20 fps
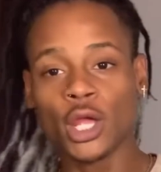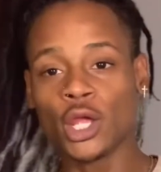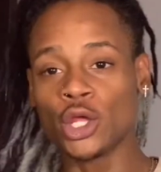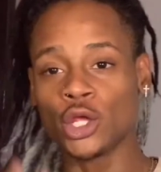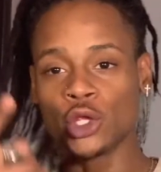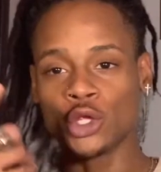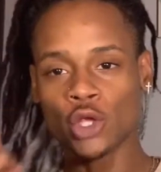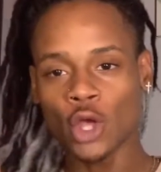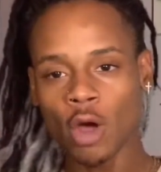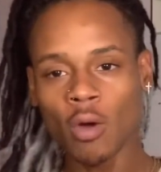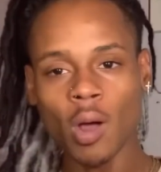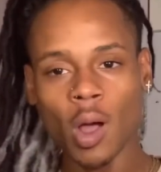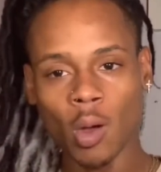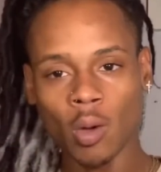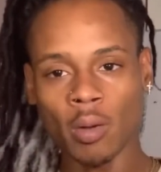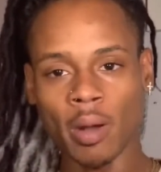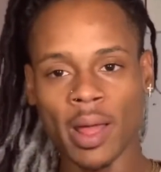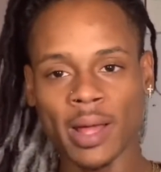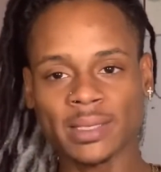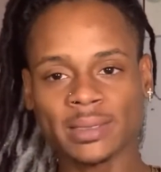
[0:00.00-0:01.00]
Yo
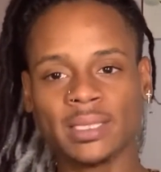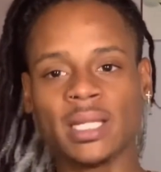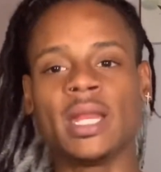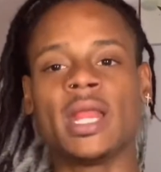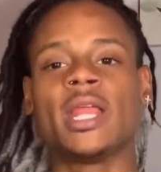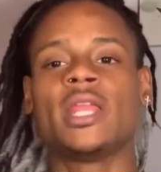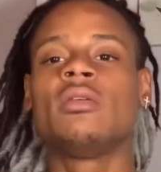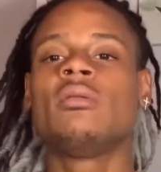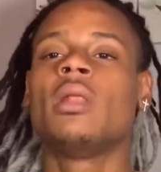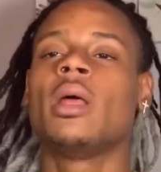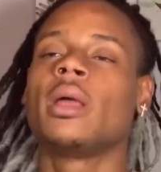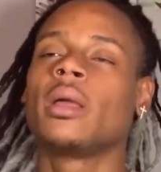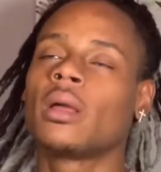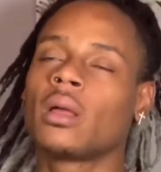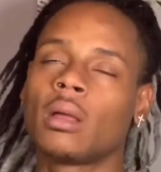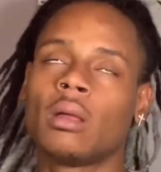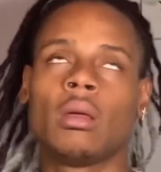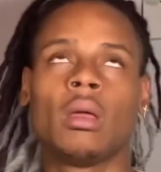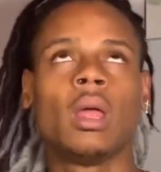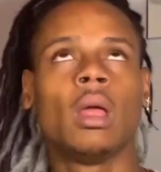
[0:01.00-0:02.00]
old ass seen it. You like,
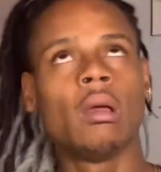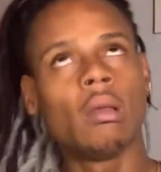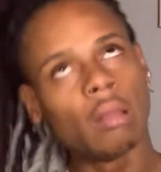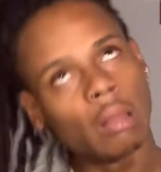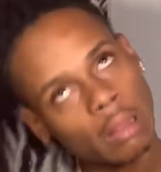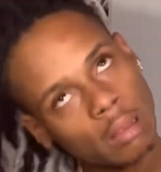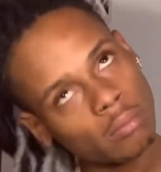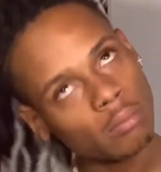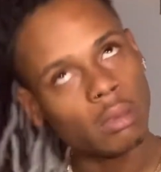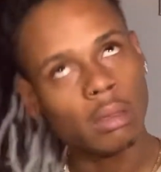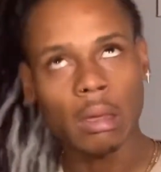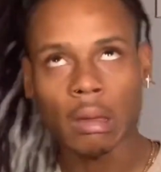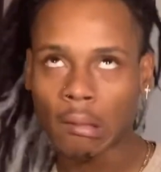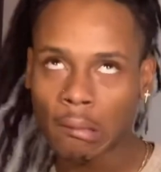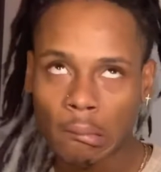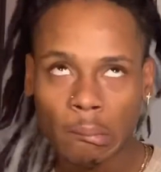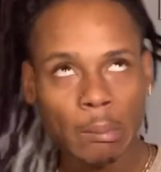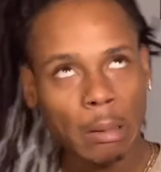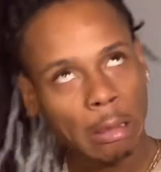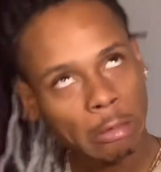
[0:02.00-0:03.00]
let me
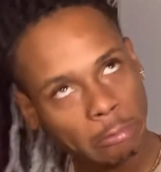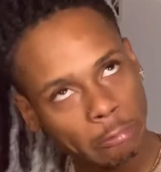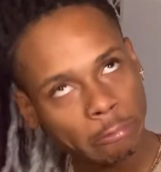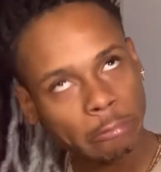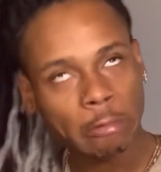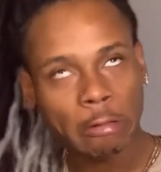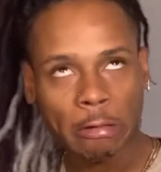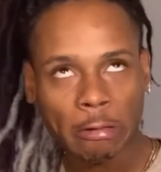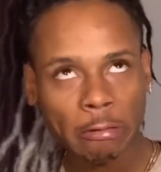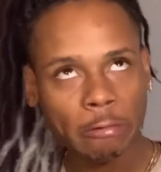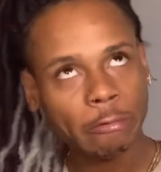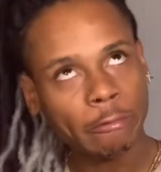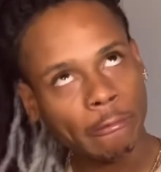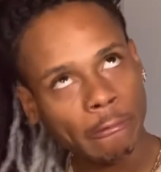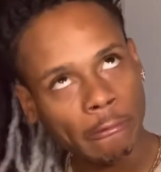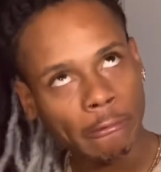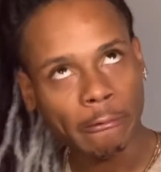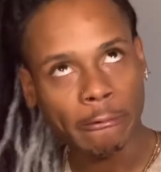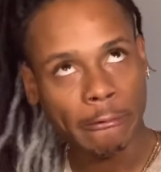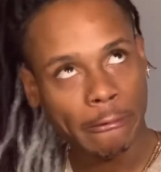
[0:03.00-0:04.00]
go mess with this
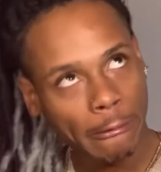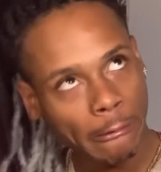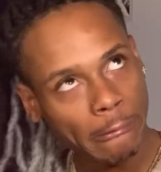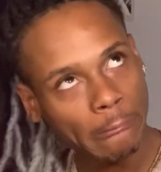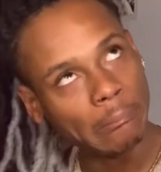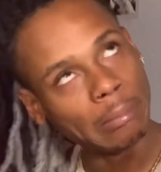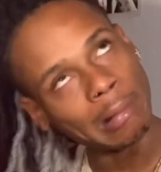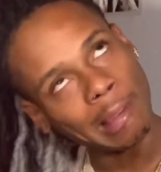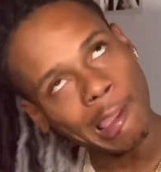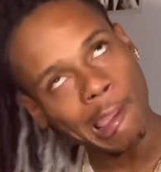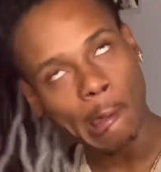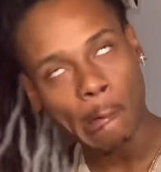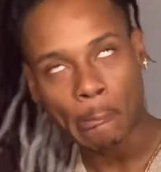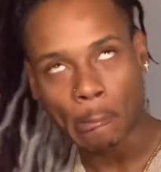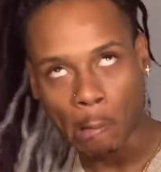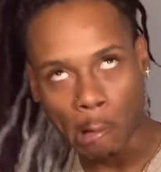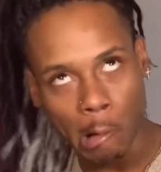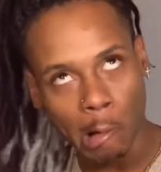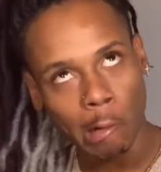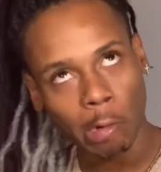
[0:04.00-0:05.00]
young gay black
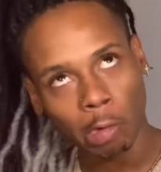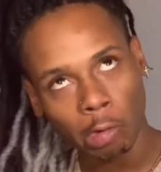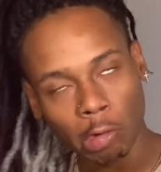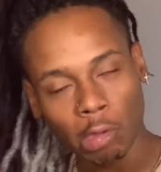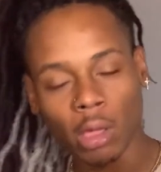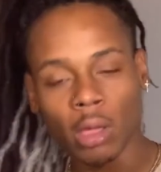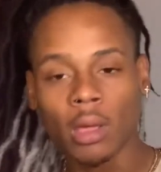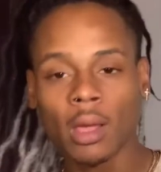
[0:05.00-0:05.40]
boy.